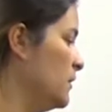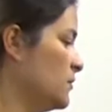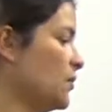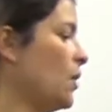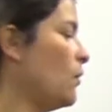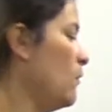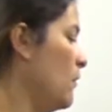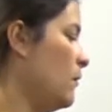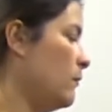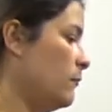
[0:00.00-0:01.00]
So
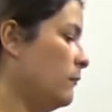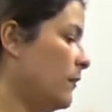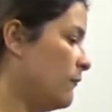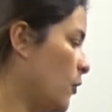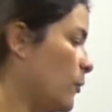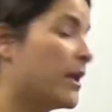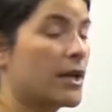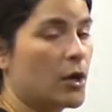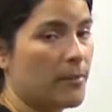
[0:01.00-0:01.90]
before we get our